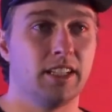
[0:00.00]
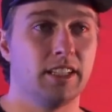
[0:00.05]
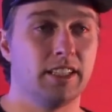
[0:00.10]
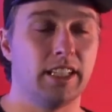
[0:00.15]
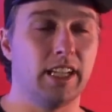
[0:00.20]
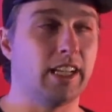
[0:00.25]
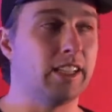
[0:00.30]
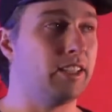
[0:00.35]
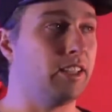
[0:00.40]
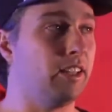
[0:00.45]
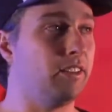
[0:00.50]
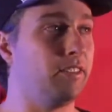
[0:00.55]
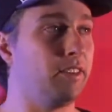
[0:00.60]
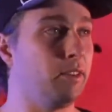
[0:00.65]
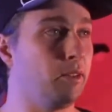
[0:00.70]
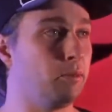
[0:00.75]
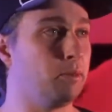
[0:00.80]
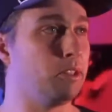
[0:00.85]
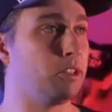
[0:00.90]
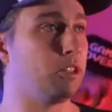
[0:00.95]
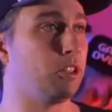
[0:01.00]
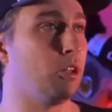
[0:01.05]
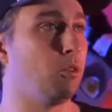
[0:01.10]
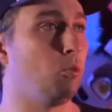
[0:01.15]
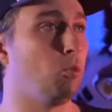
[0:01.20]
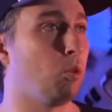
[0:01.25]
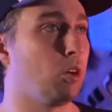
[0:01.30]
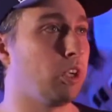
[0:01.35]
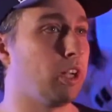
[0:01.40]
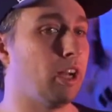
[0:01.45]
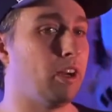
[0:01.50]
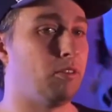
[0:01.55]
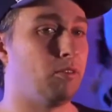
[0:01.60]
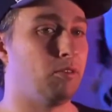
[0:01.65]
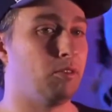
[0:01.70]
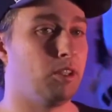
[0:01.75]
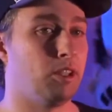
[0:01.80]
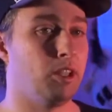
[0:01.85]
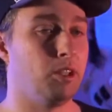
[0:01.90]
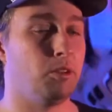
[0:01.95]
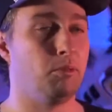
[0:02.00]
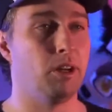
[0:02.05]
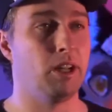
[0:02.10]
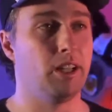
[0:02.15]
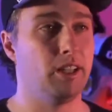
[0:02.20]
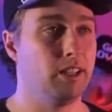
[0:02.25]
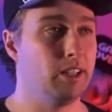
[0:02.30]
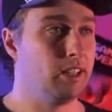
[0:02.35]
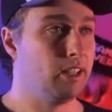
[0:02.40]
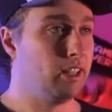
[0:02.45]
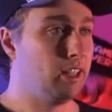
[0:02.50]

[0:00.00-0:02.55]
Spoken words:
Yeah, the living room is going to work out really well,